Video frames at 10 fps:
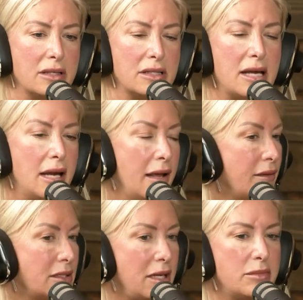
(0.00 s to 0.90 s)
is
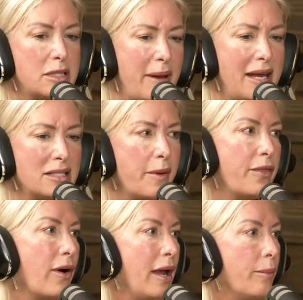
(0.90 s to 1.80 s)
in the same space,
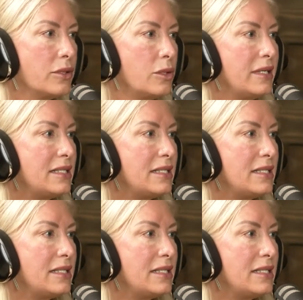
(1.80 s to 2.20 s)
but they're able to